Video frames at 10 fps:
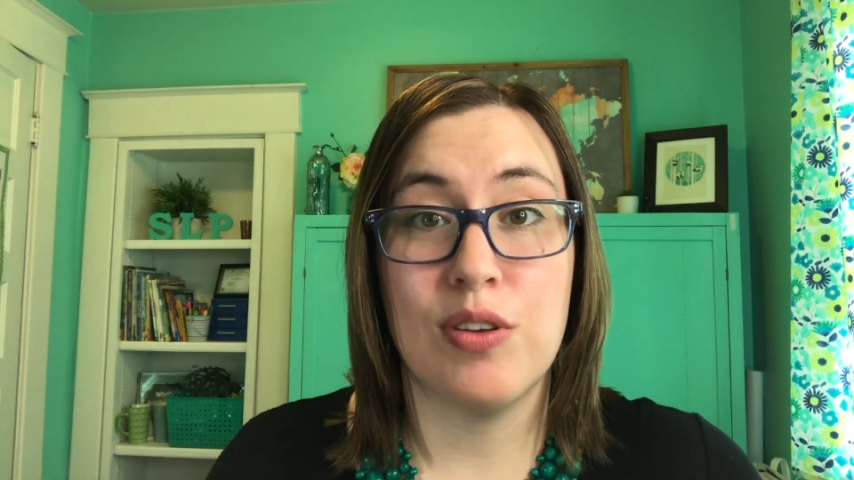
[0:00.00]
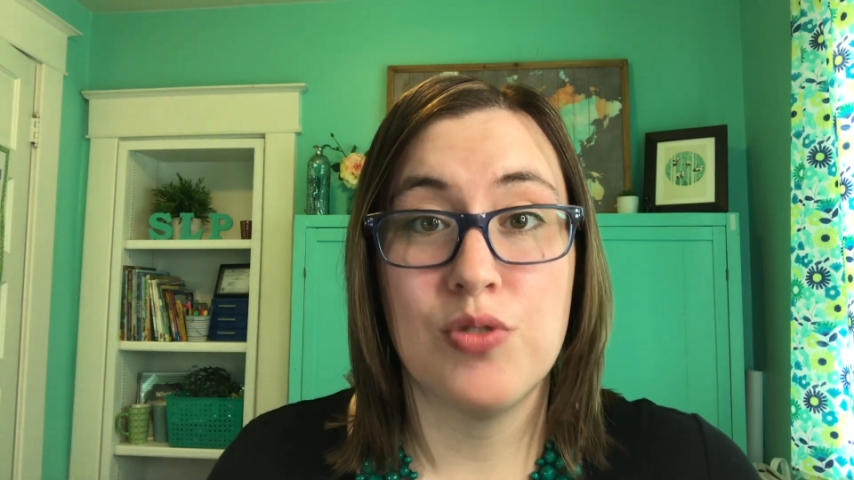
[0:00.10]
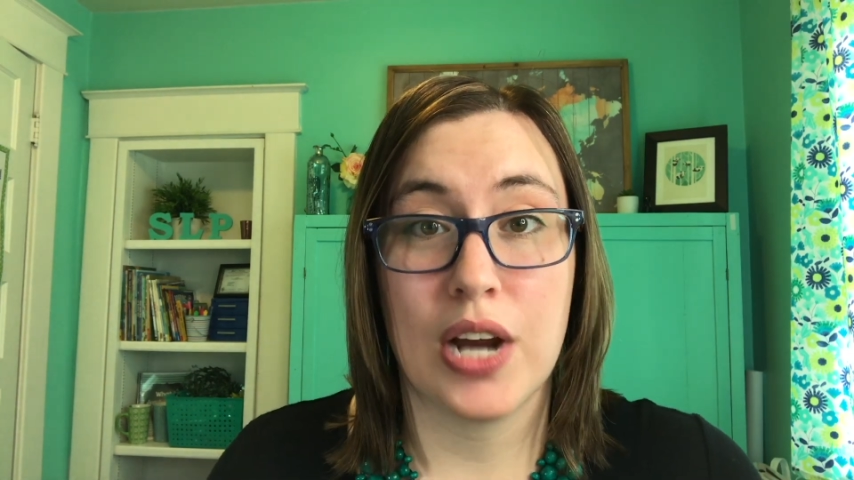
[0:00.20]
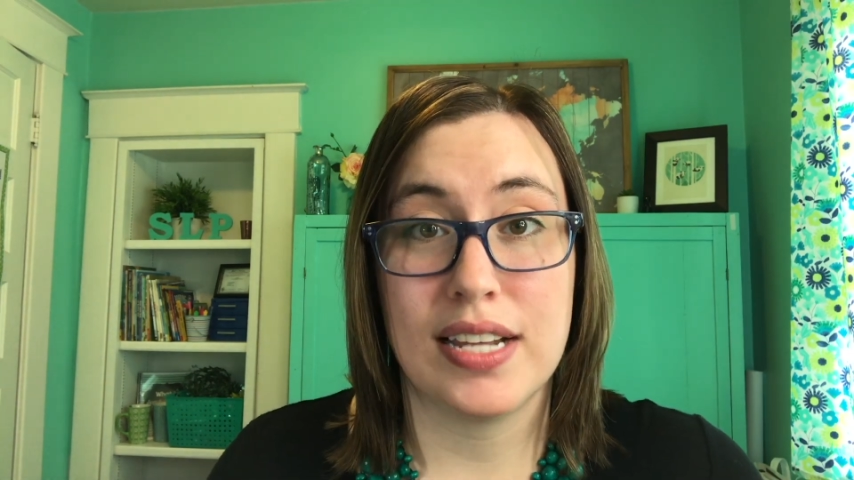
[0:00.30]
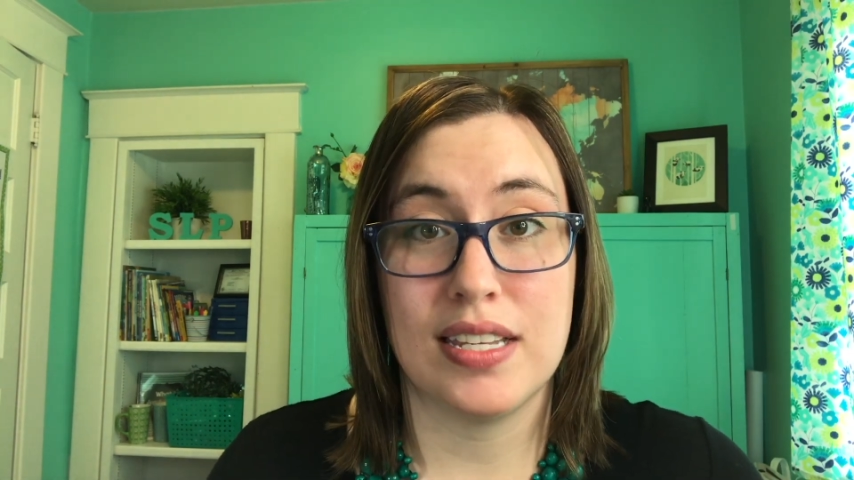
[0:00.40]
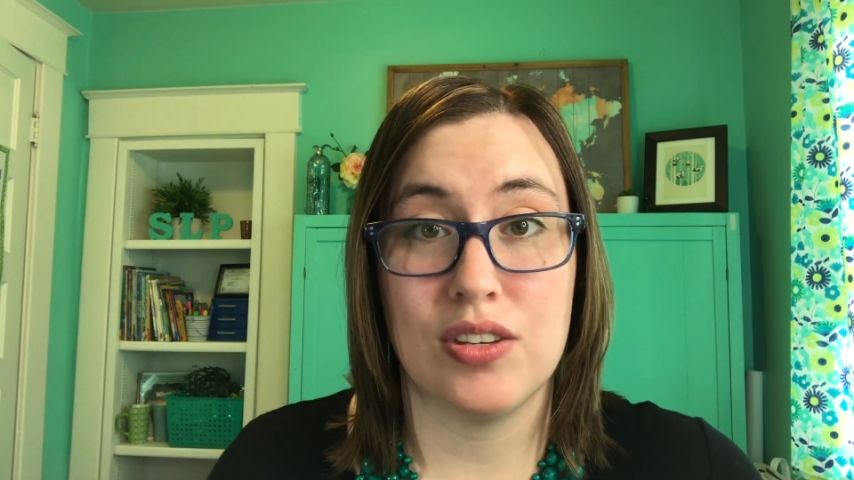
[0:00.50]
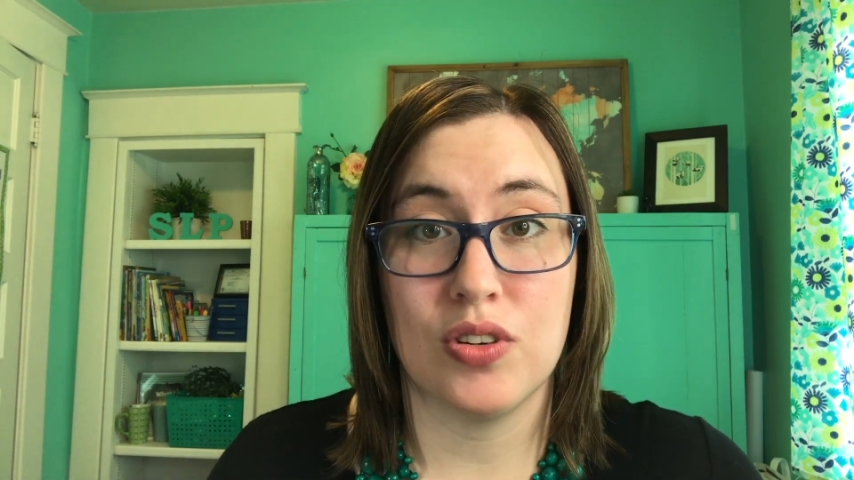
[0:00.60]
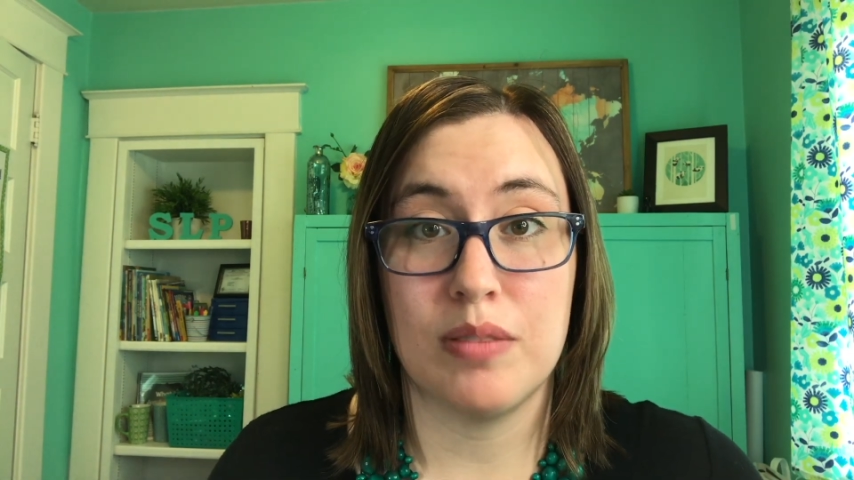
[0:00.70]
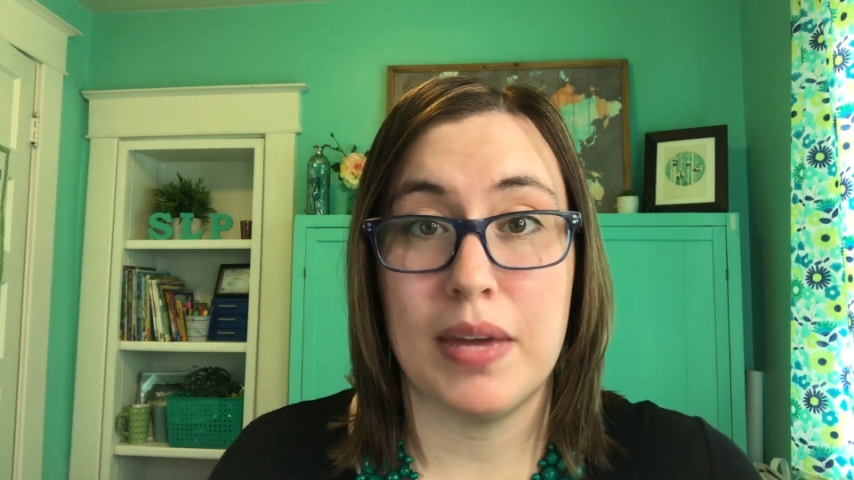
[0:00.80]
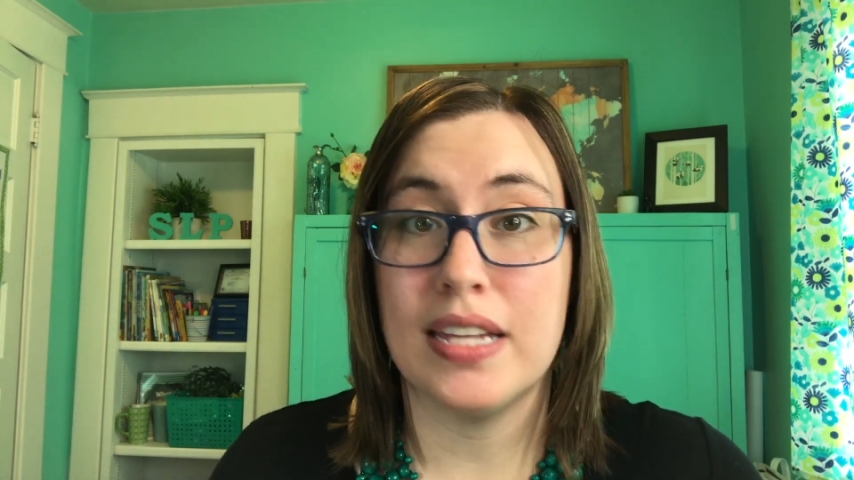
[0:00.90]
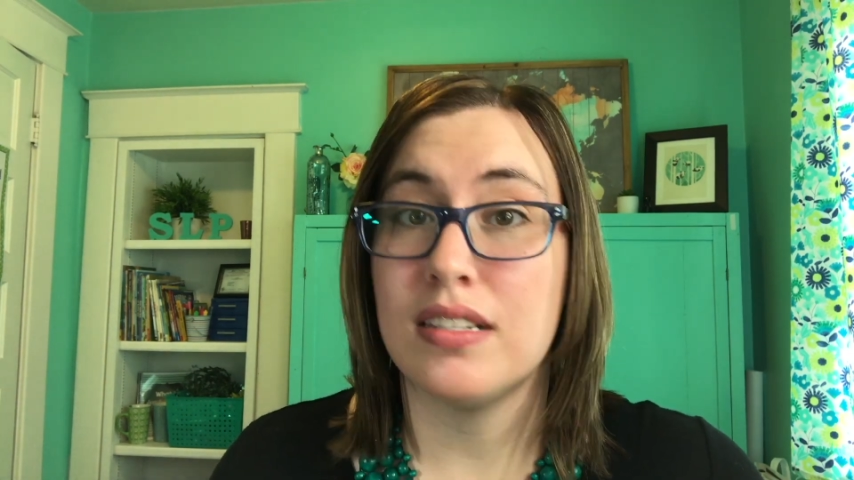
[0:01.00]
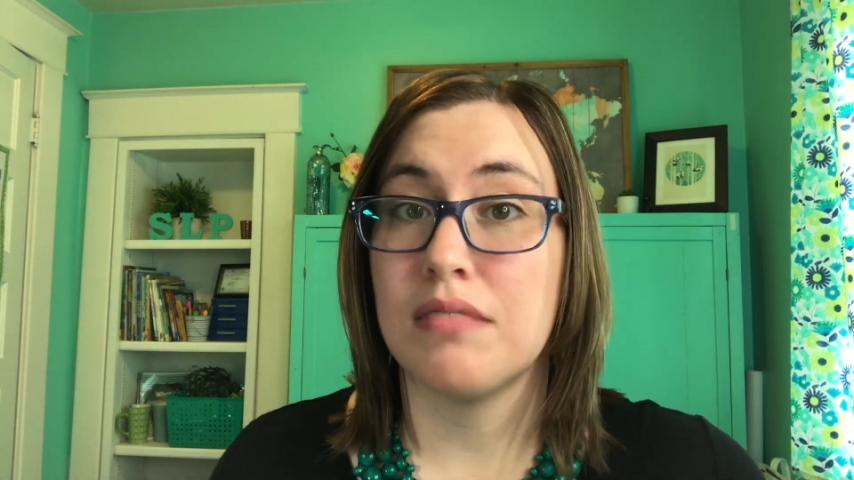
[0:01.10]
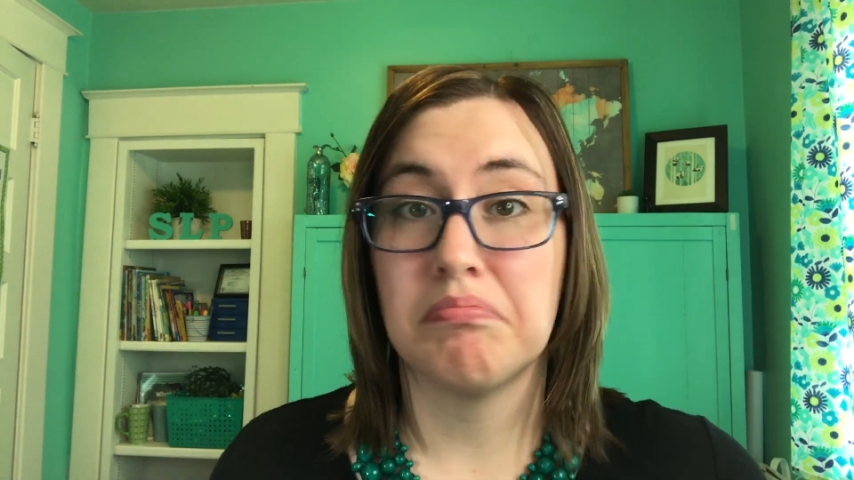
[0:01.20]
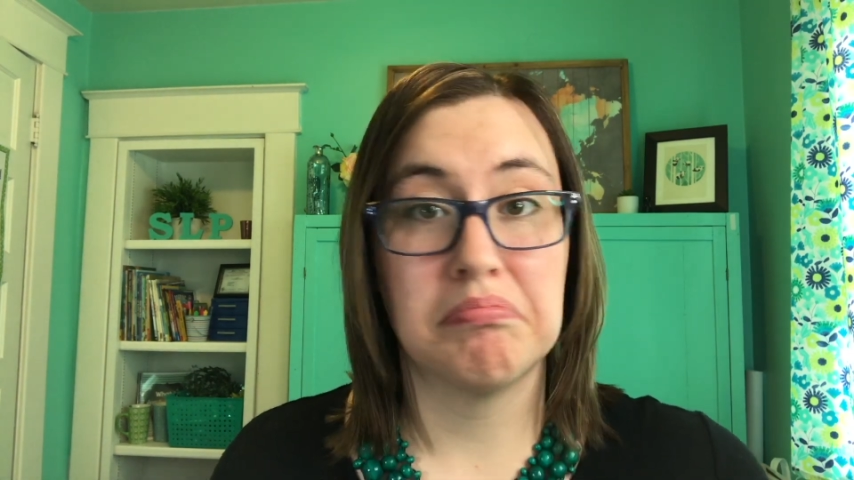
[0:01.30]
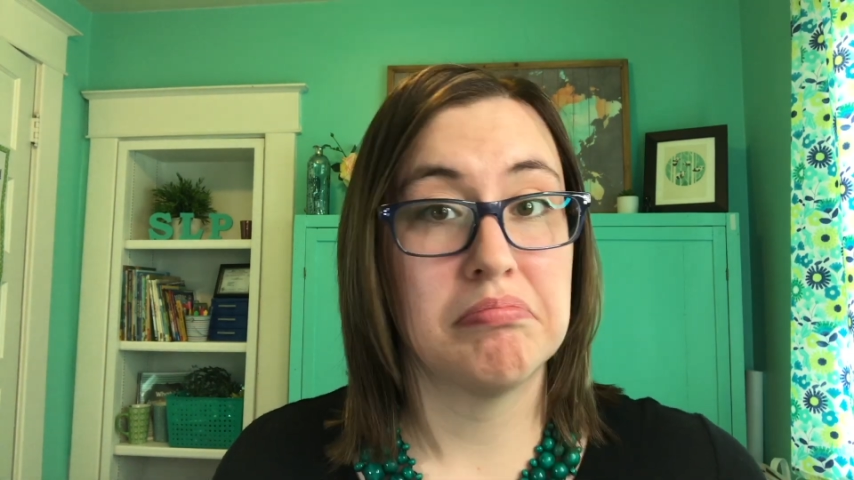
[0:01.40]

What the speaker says: you tried sensory bins.